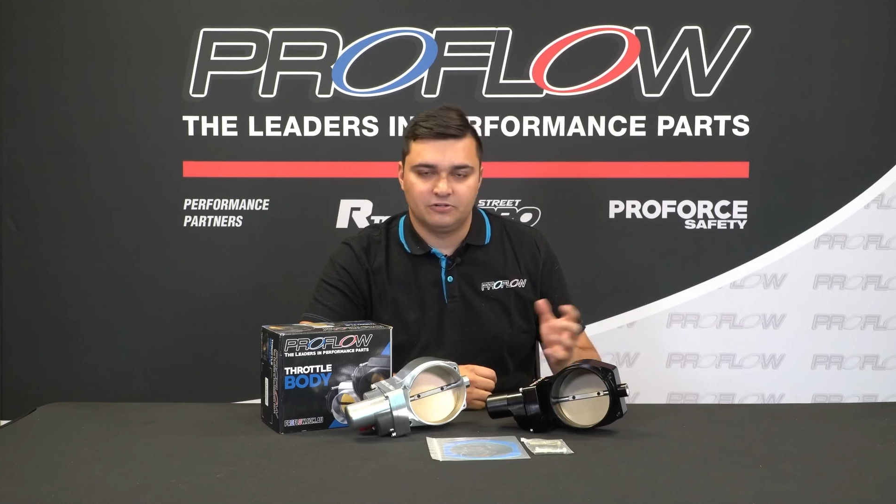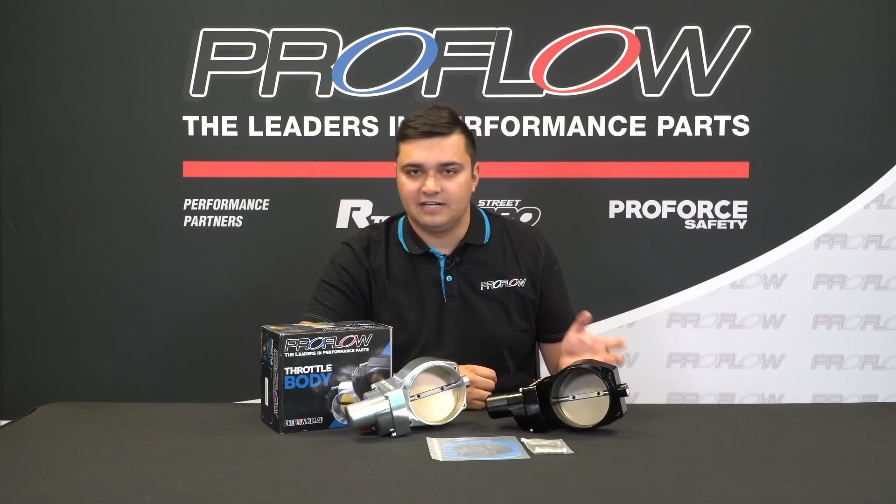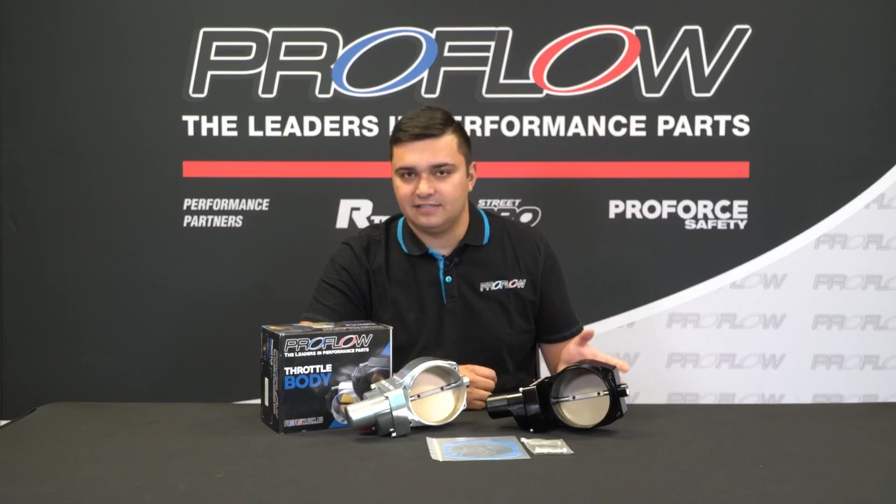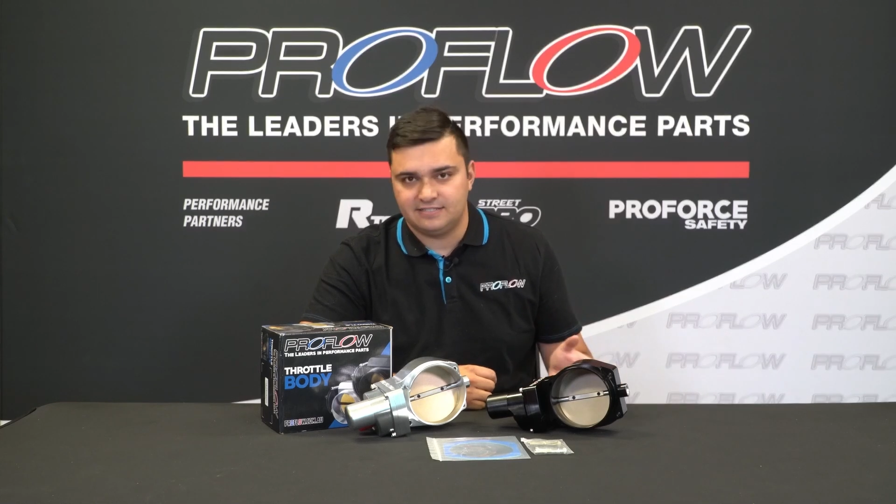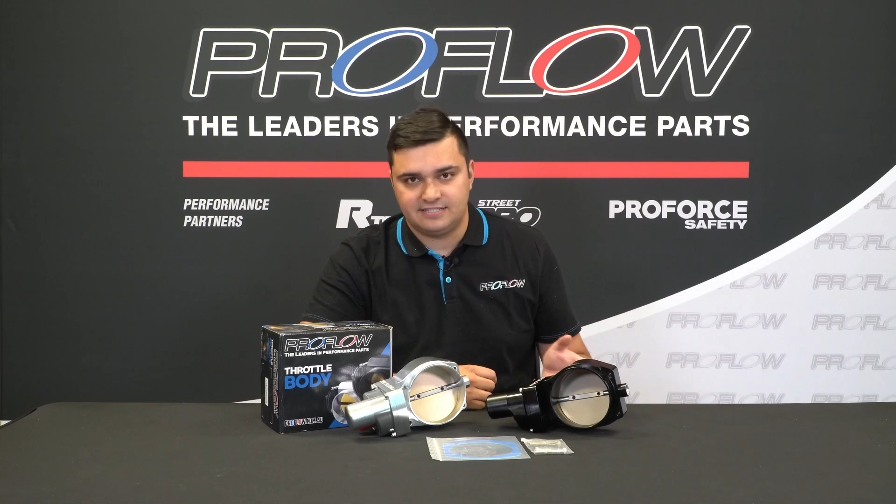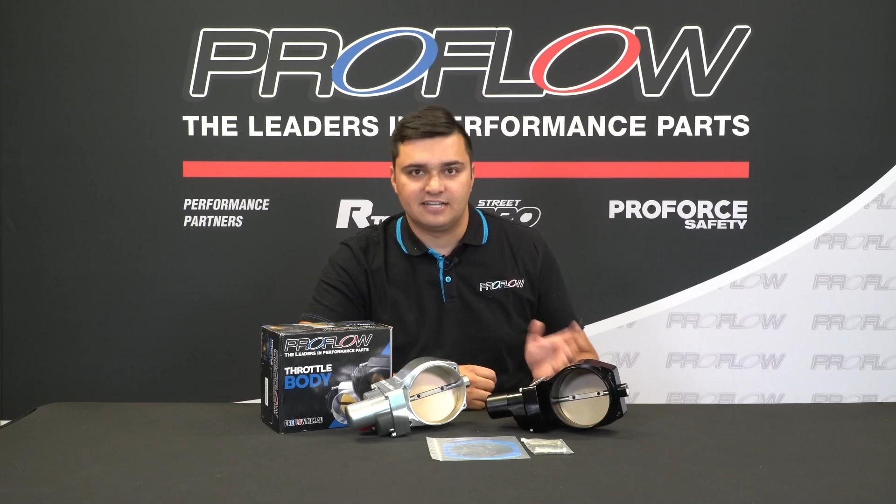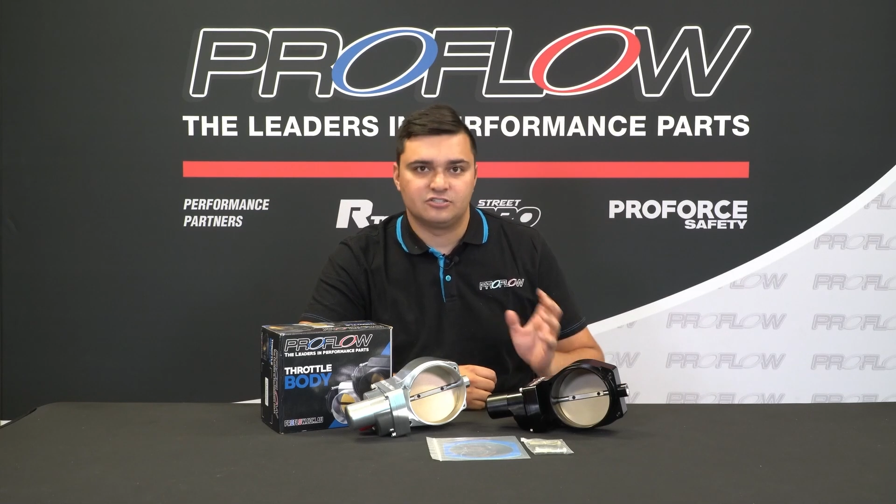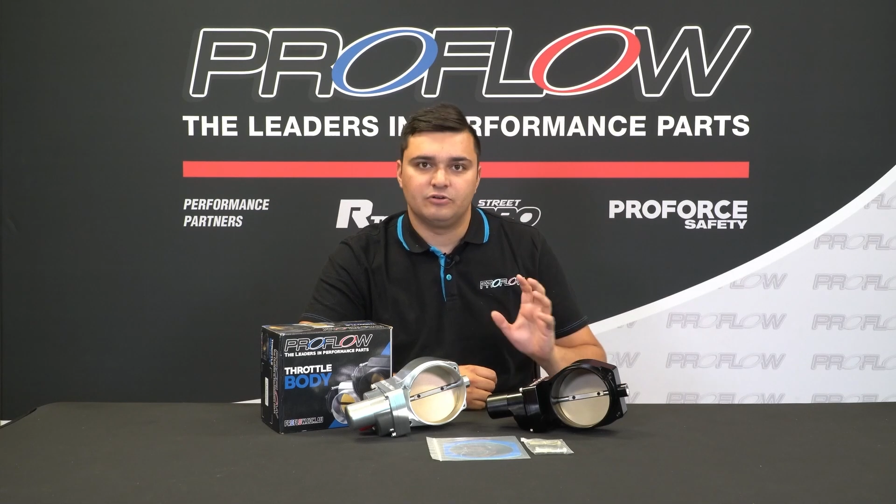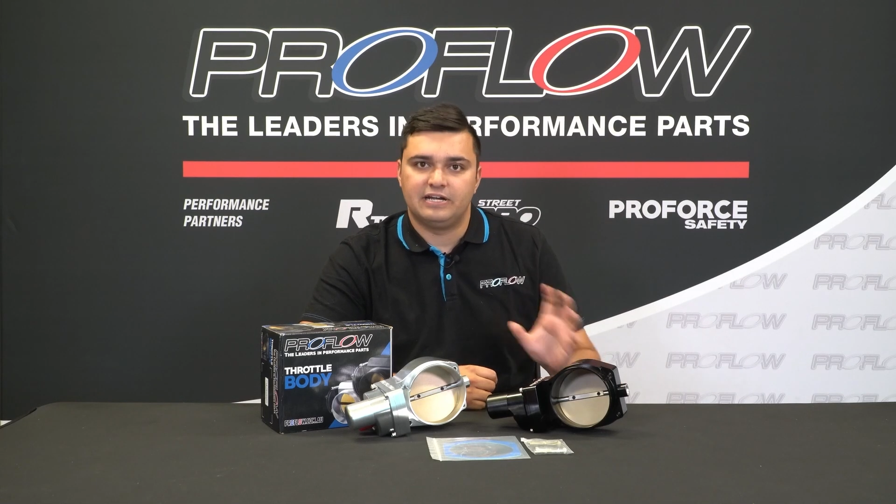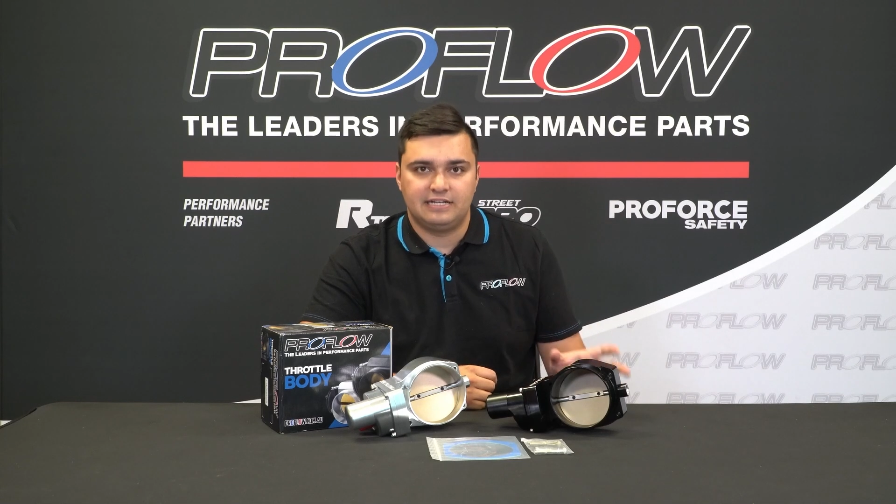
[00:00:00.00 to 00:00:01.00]
an
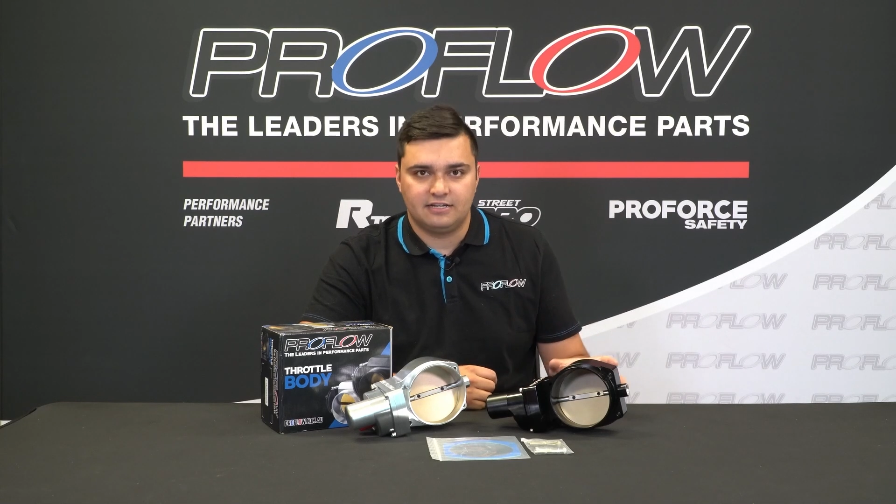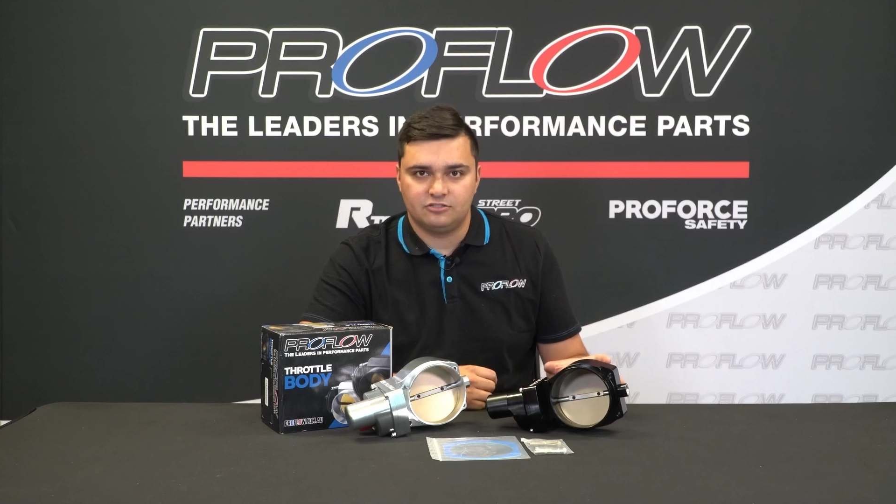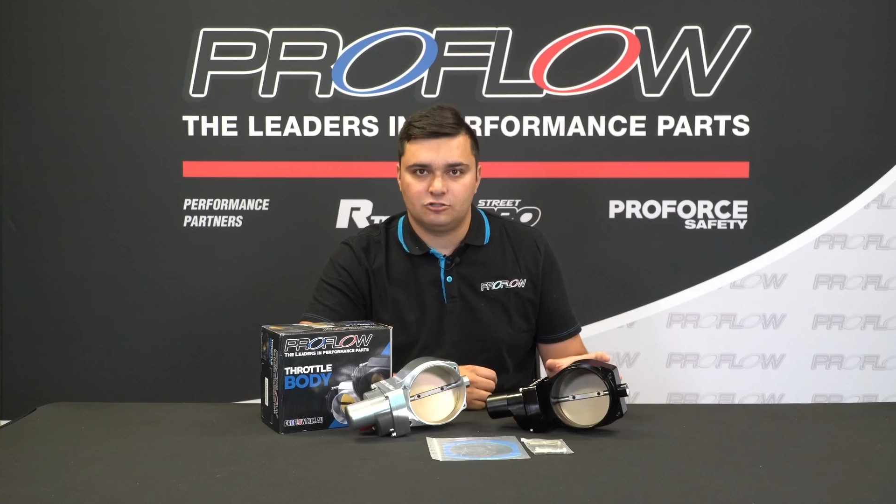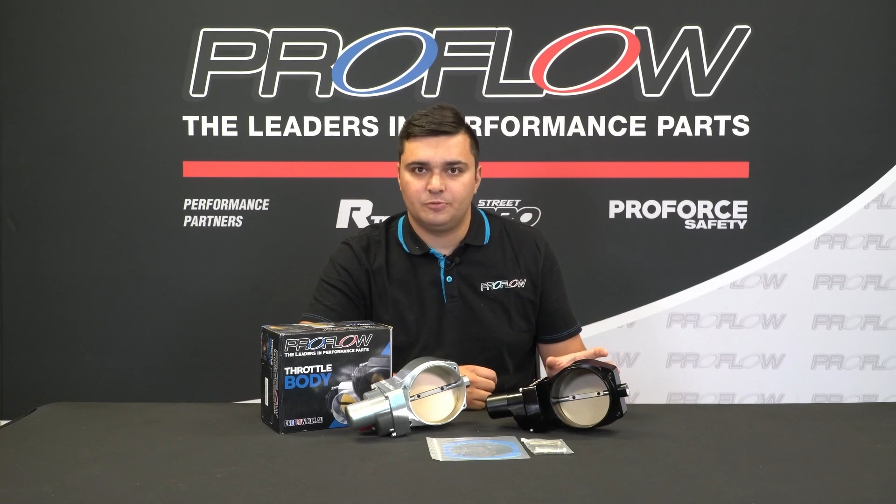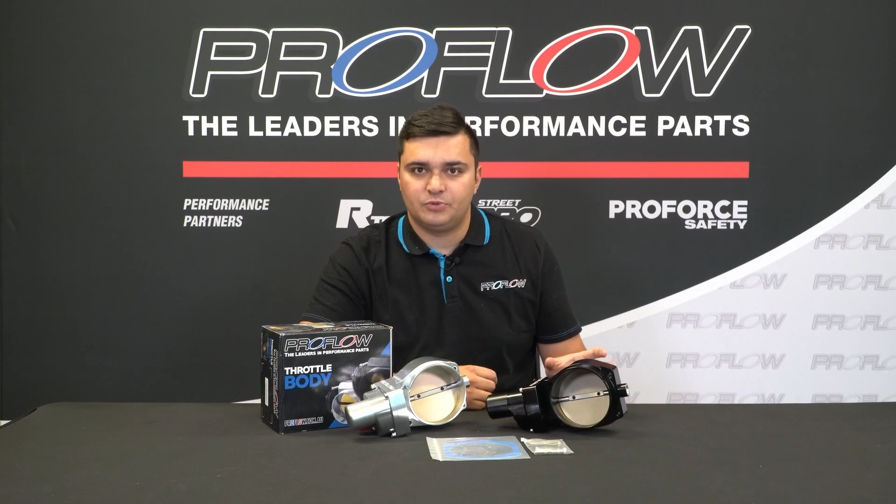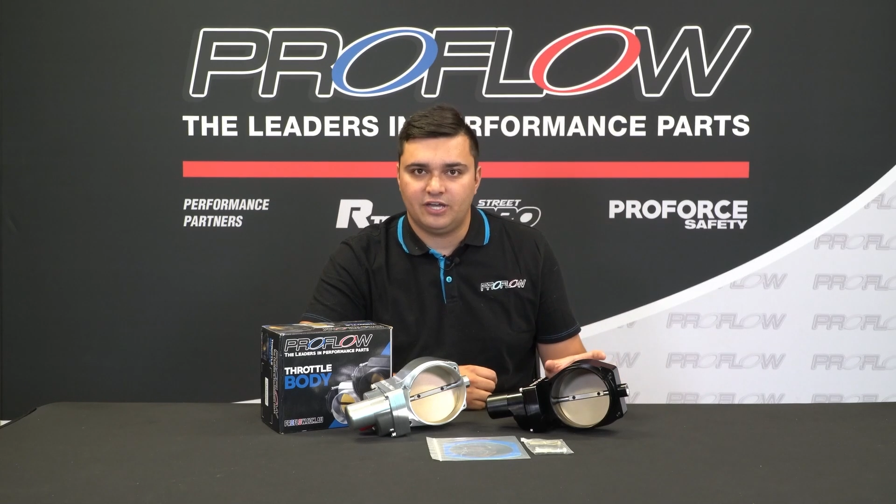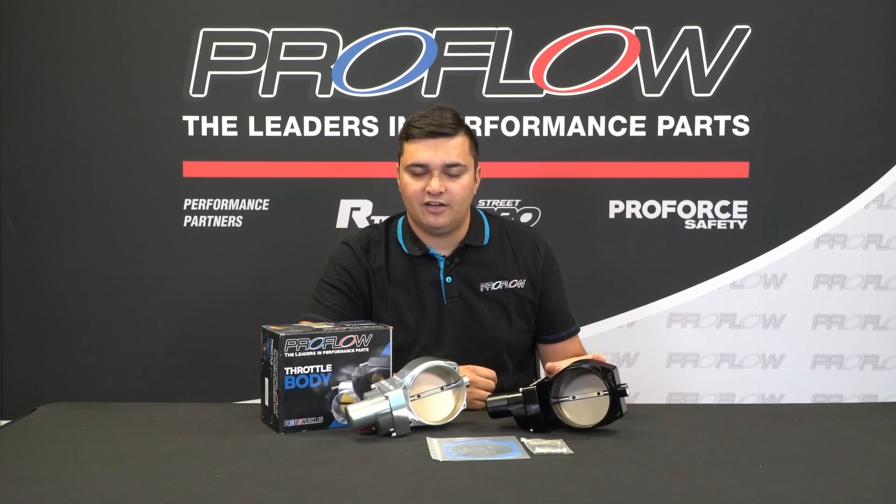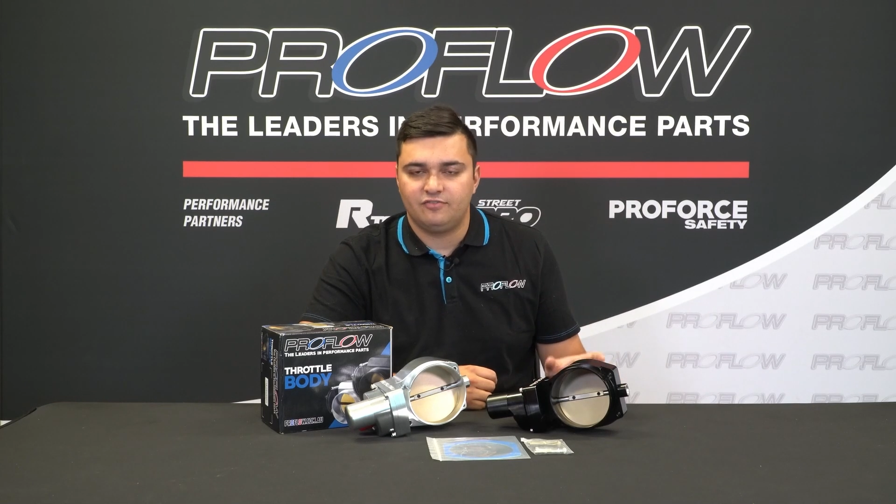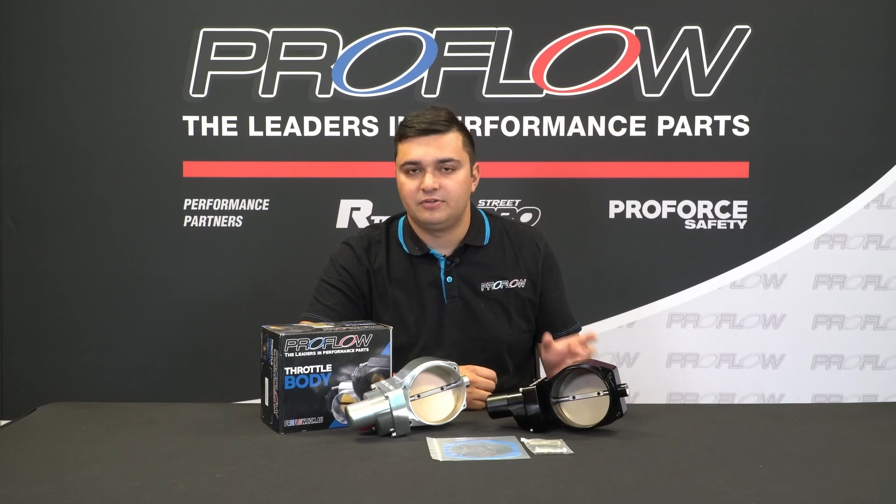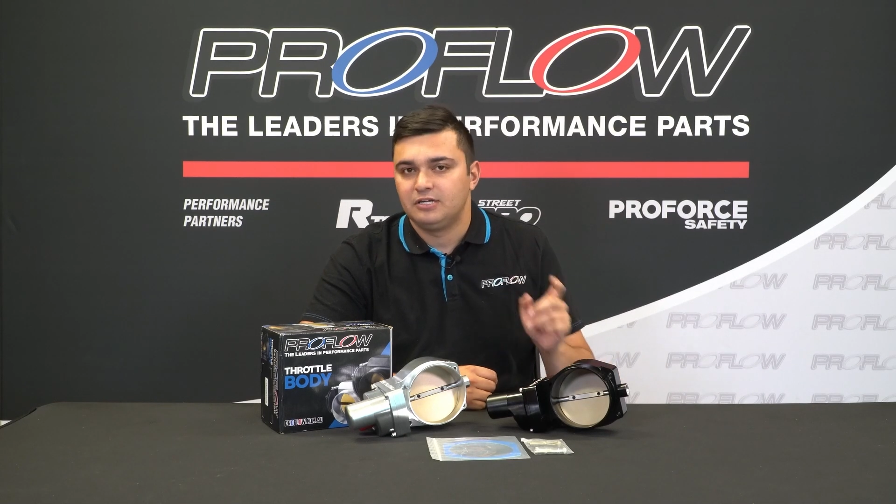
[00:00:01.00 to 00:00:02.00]
LSX or any other type you have.